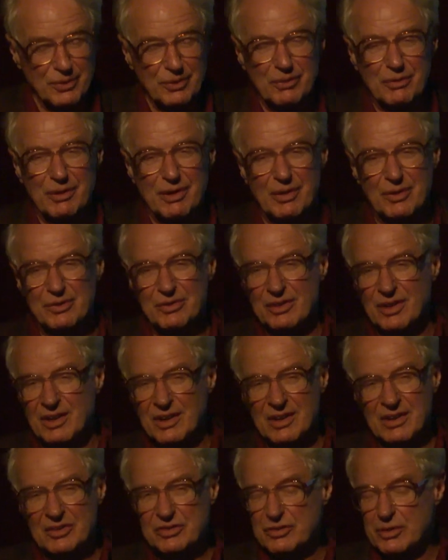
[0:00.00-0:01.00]
her around,
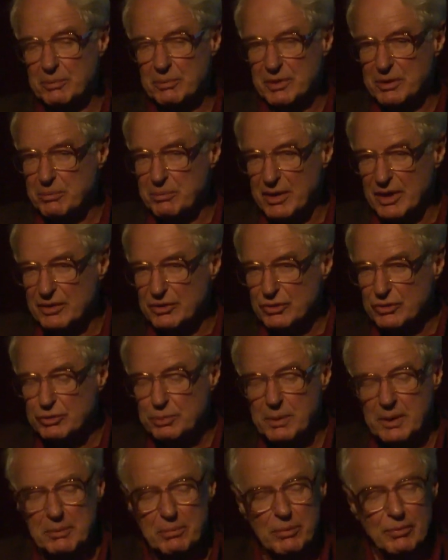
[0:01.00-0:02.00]
some of them by
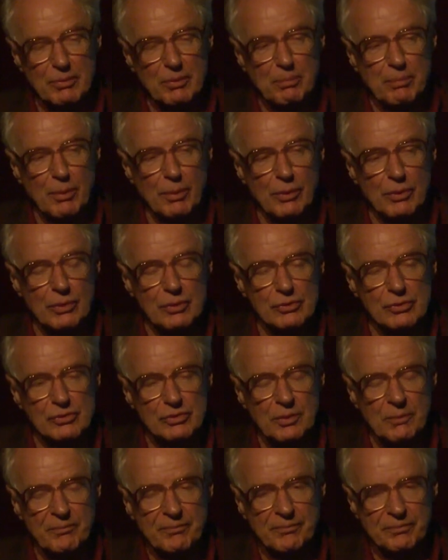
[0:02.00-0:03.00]
newspaper
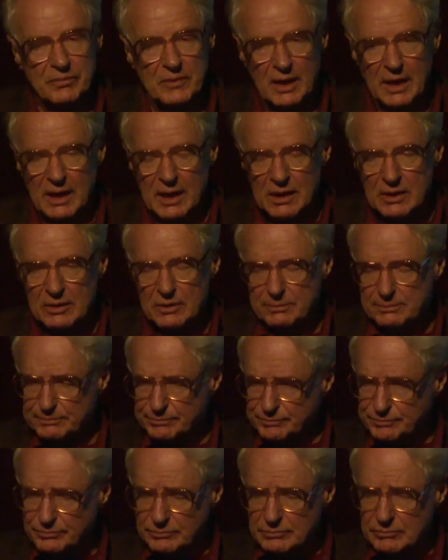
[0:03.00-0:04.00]
reporters, and
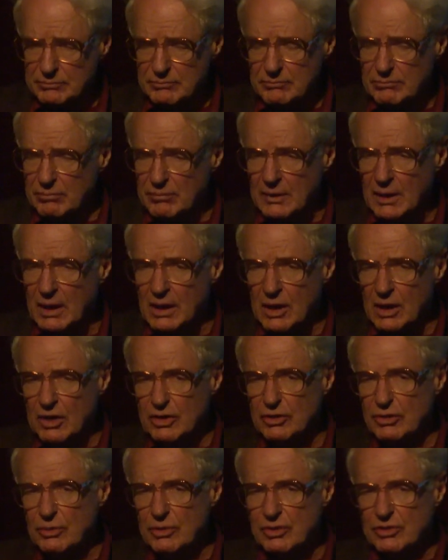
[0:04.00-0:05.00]

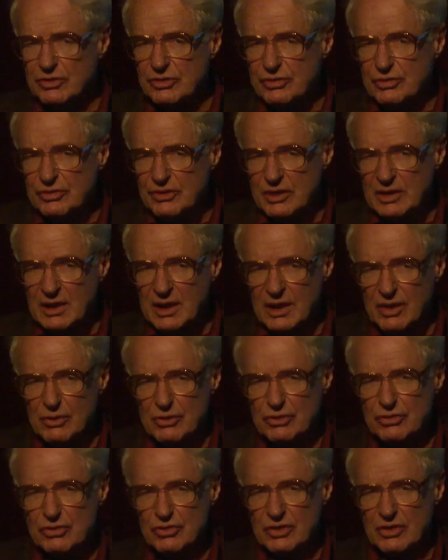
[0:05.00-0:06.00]
you can see how
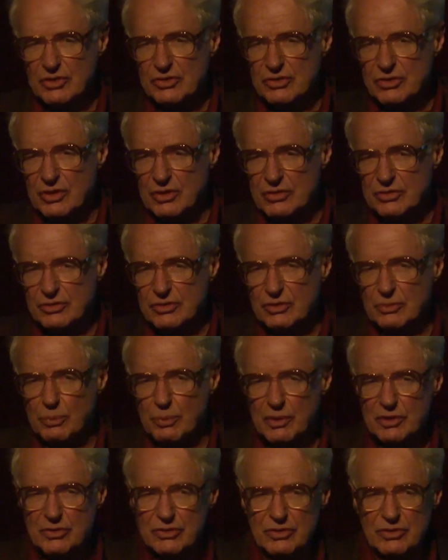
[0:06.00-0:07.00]
she adjusted
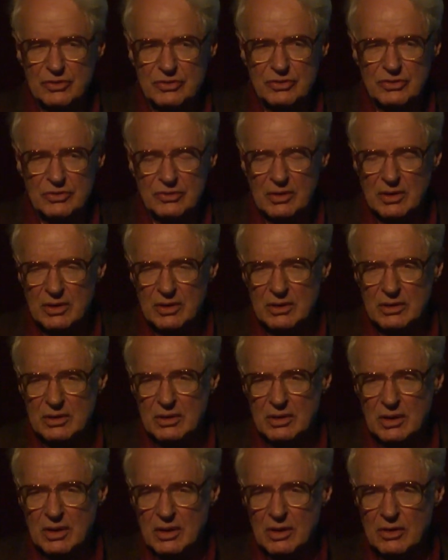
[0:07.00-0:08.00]
what she said
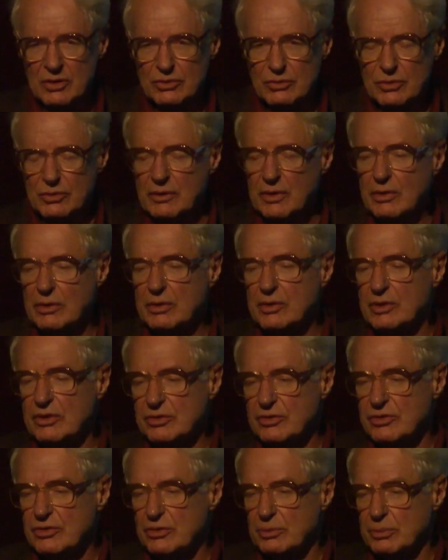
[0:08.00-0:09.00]
to the
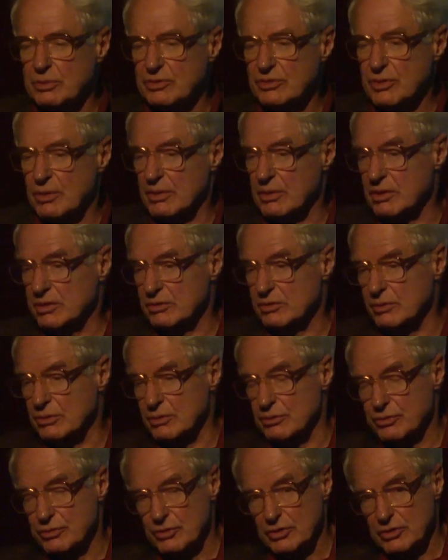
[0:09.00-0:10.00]
audience she was talking to.
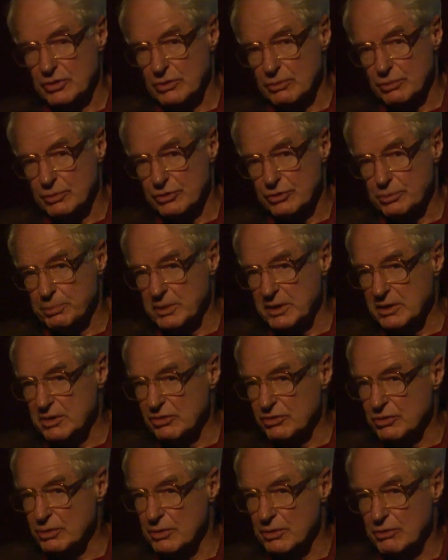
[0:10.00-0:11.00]
If she was
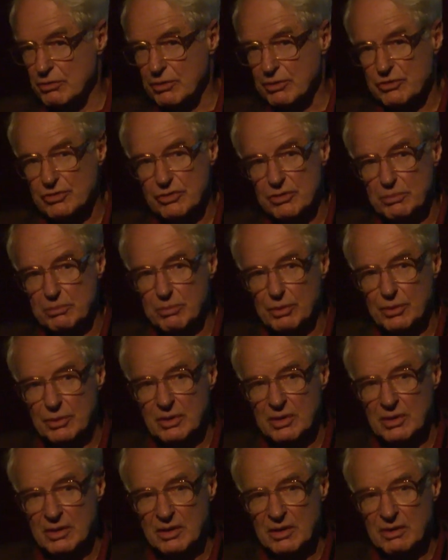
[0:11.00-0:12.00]
speaking to a Christian
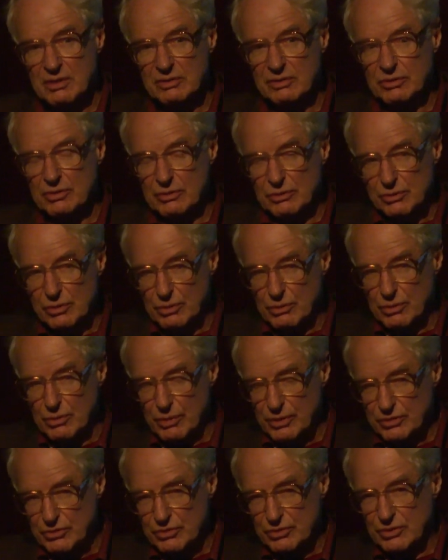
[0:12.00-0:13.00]
book, to a
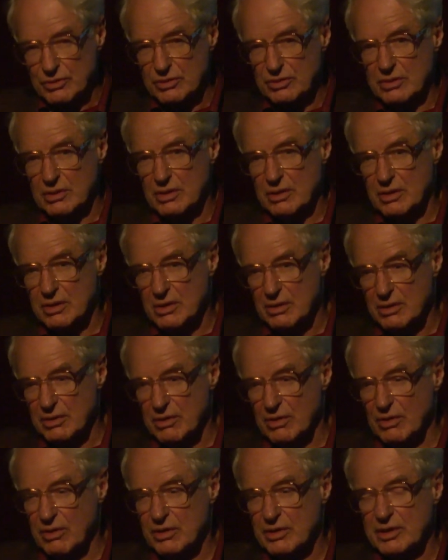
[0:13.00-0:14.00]
Christian
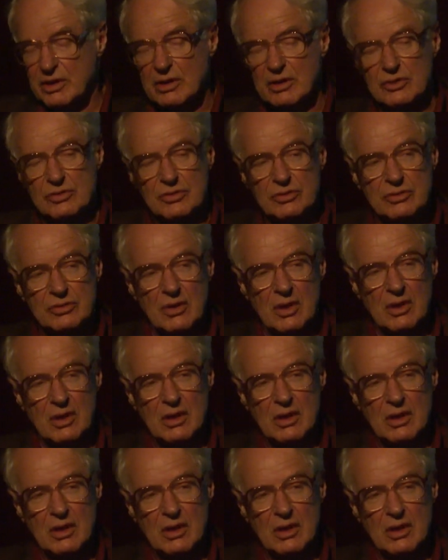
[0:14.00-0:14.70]
audience,